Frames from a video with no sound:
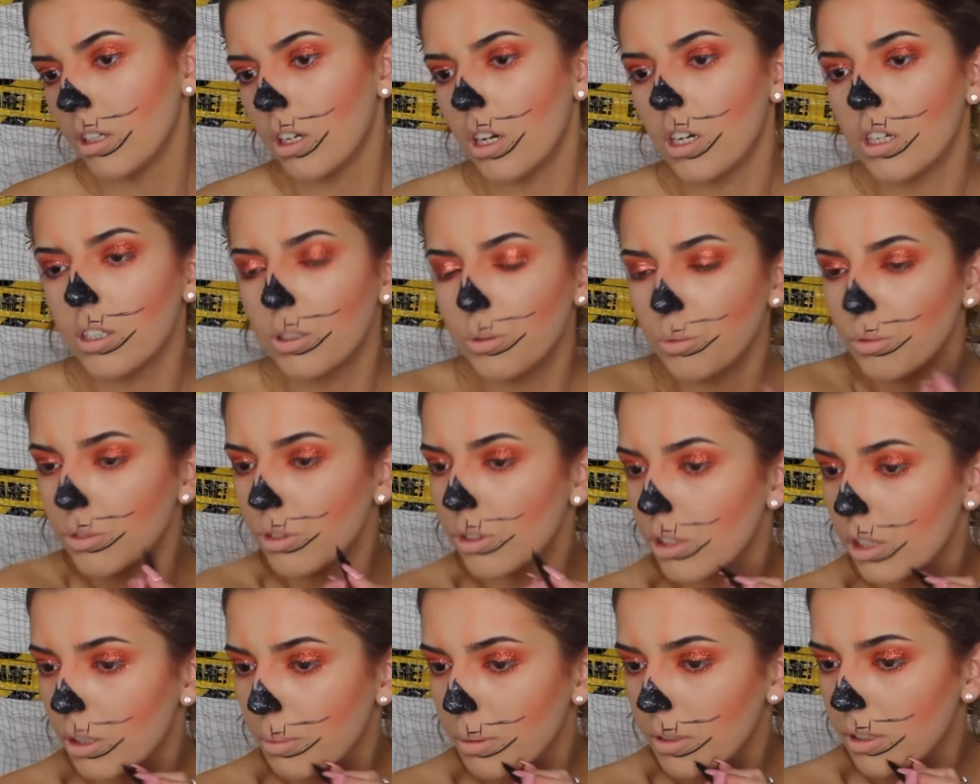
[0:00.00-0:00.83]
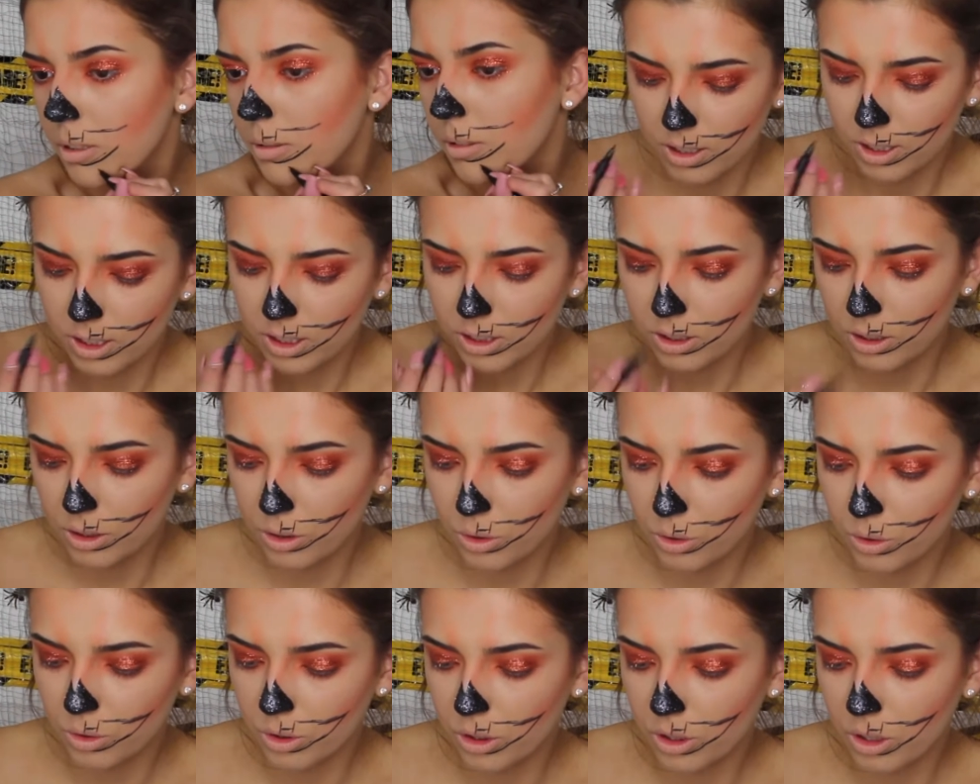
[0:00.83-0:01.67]
I can always sharpen it. I need to
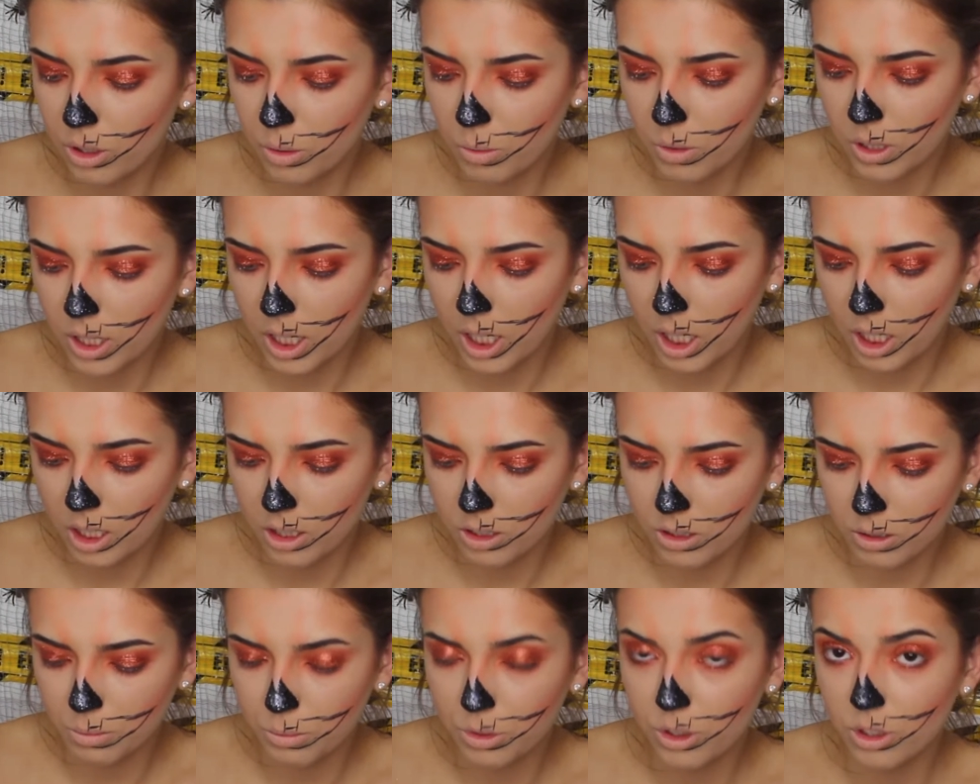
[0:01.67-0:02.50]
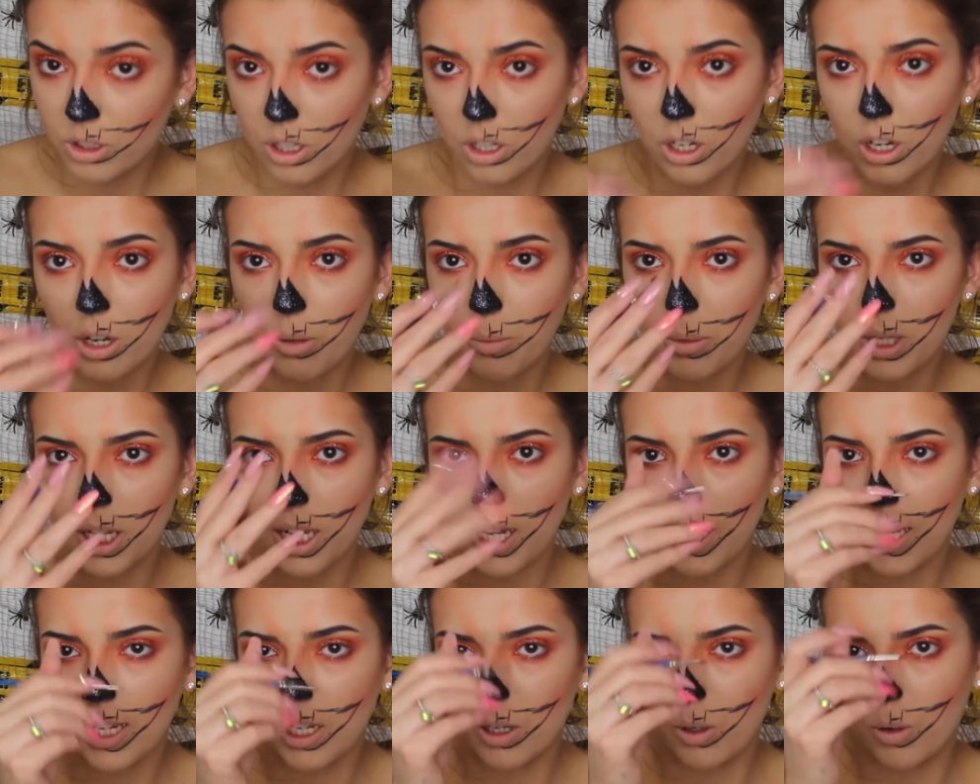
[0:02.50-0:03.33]
draw another one here, so I'm just going to go with
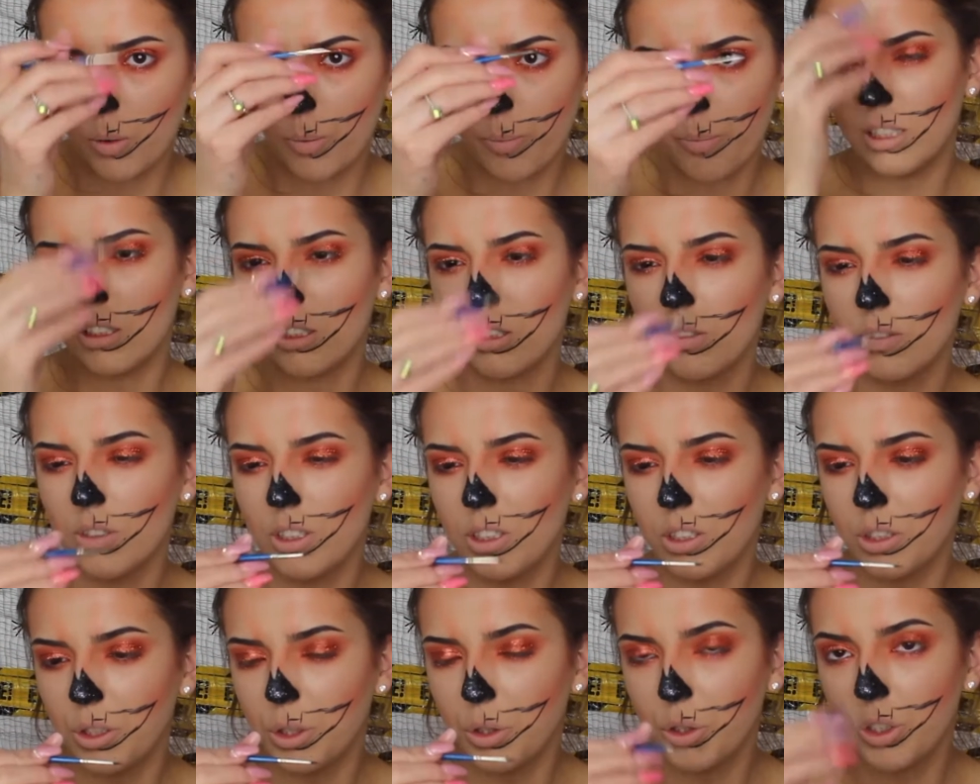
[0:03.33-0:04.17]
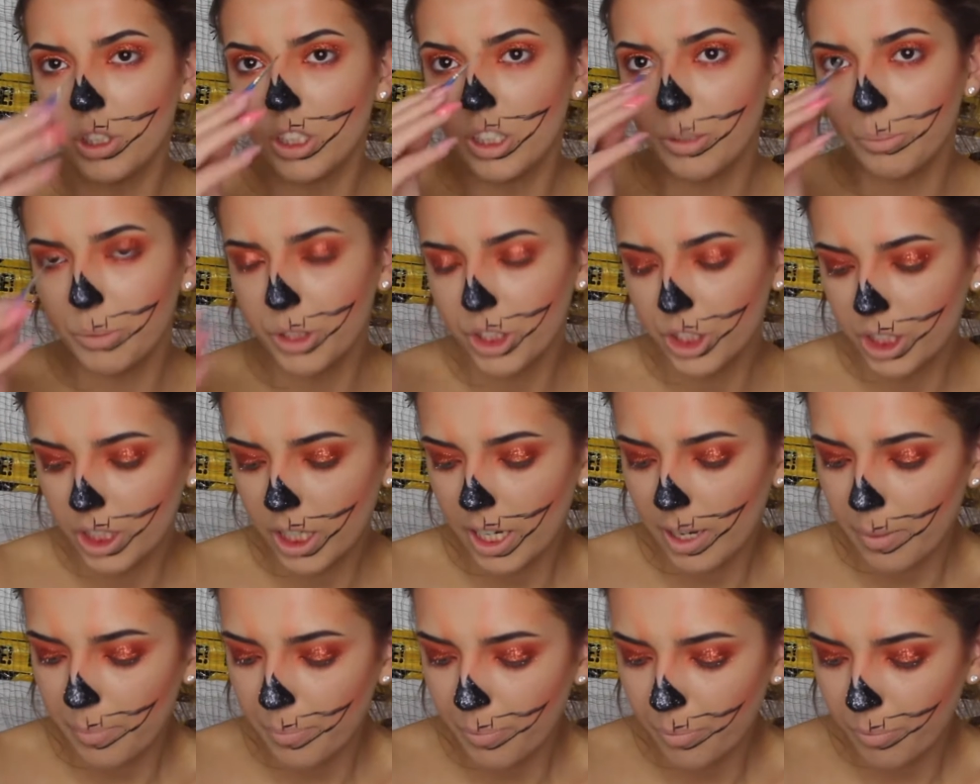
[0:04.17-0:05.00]
that little Winsor & Newton brush
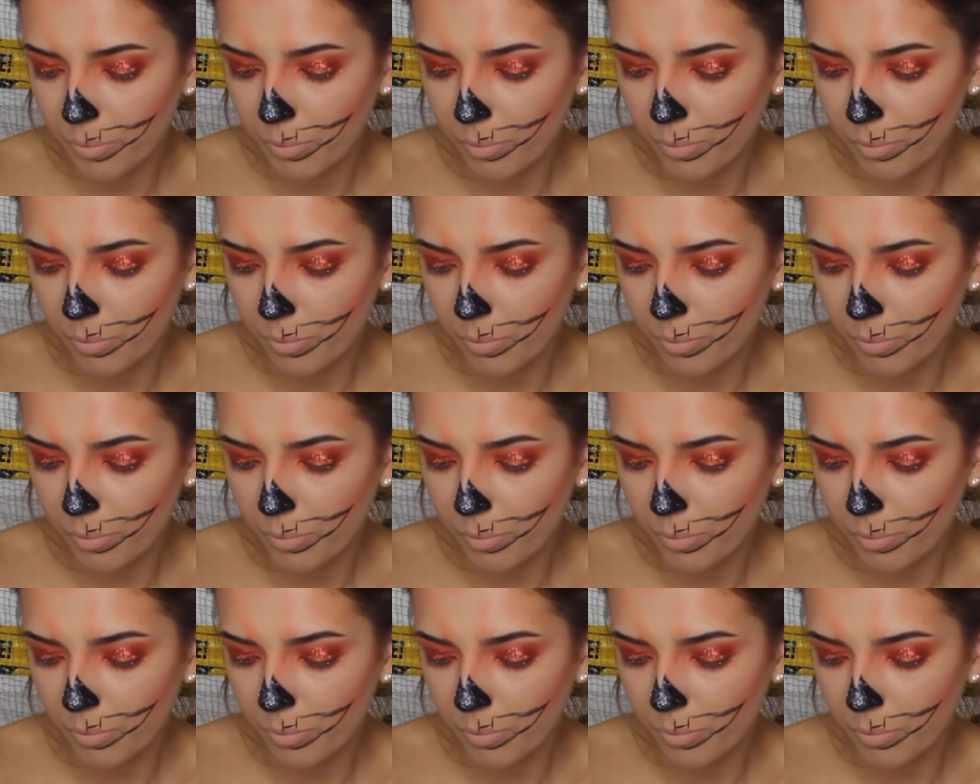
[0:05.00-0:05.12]
again.